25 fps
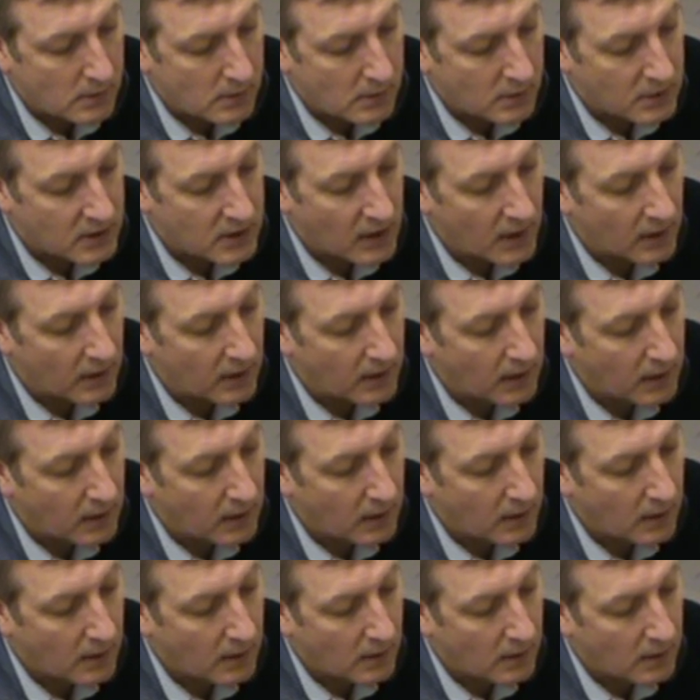certainly
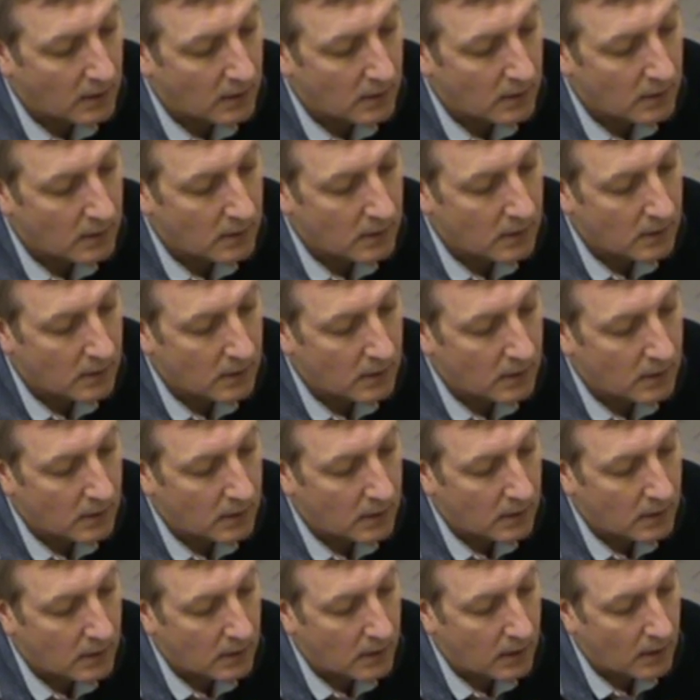
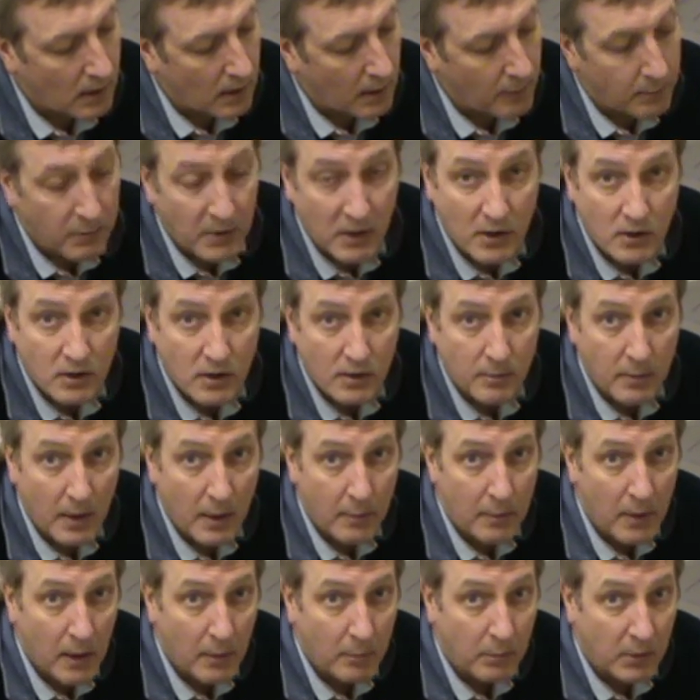appears to be a
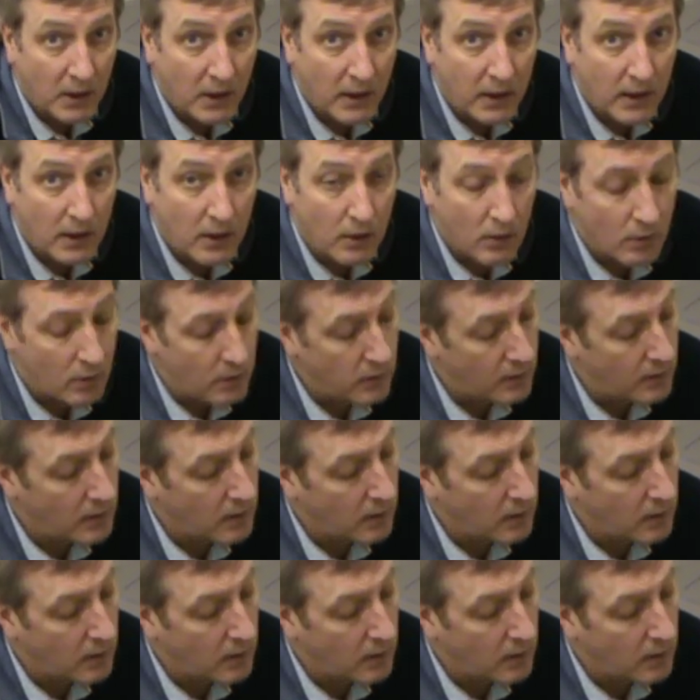bit of play on